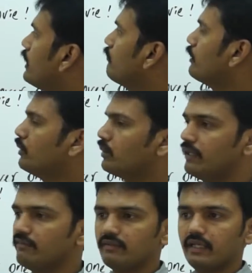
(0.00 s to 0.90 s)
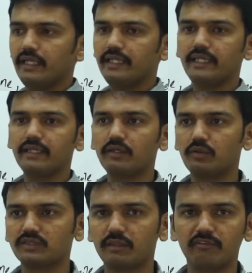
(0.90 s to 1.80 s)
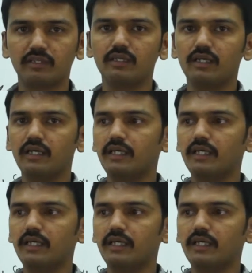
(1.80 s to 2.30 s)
whenever you give anything to someone,